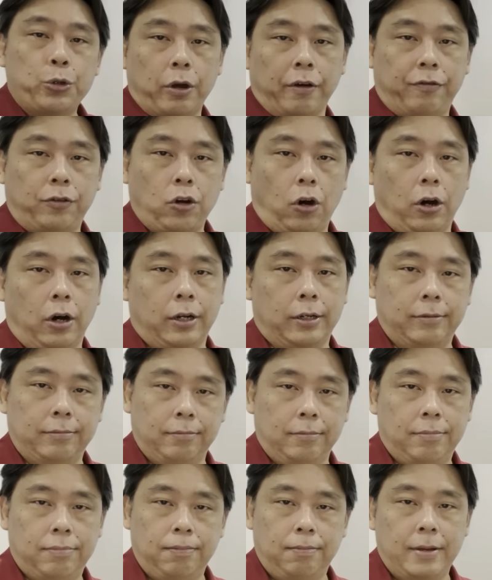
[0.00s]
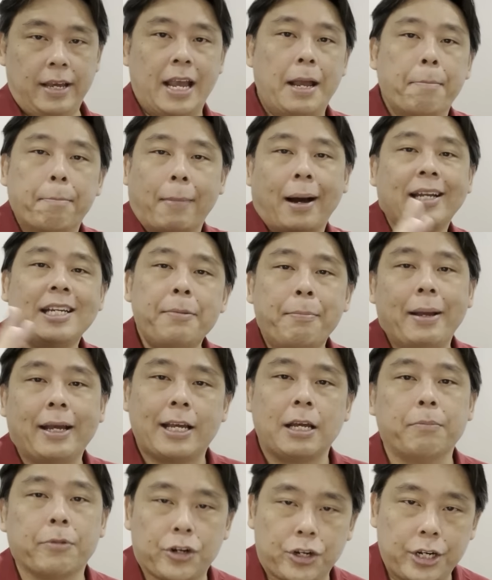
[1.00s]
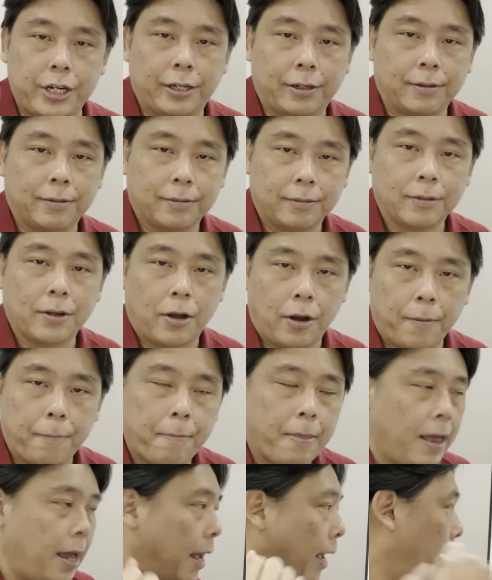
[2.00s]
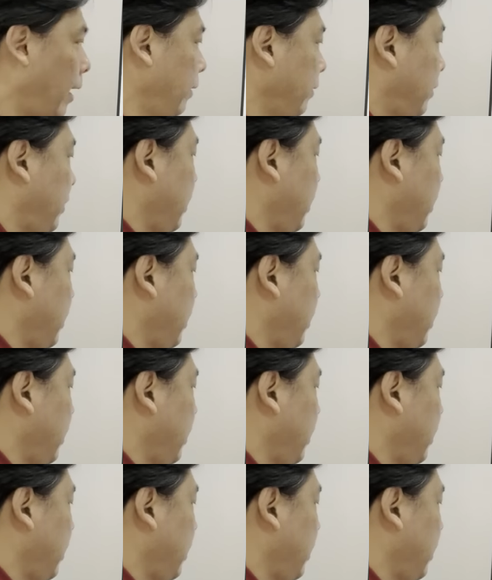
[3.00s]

you have got a money-making machine. And